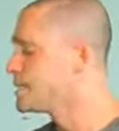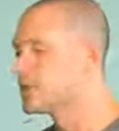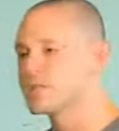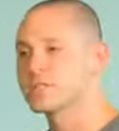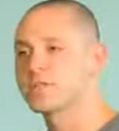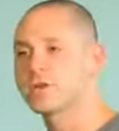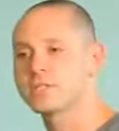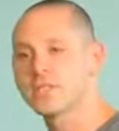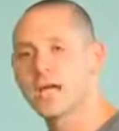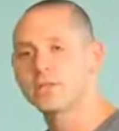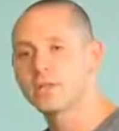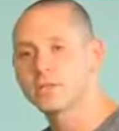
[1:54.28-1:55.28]
it's going to start
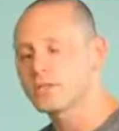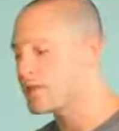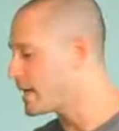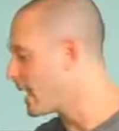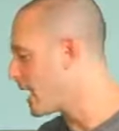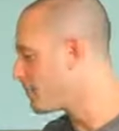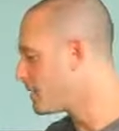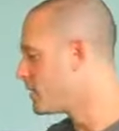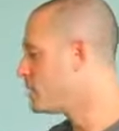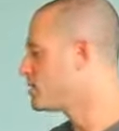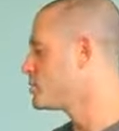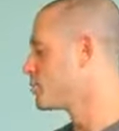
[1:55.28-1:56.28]
downloading that app
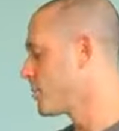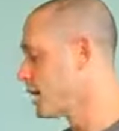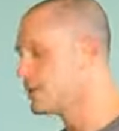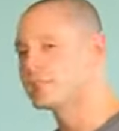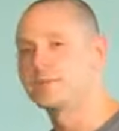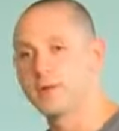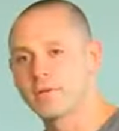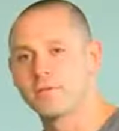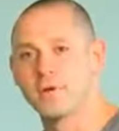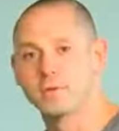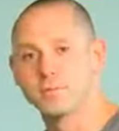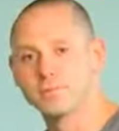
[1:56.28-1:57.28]
directly to my
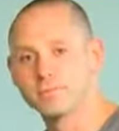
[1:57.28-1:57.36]
phone.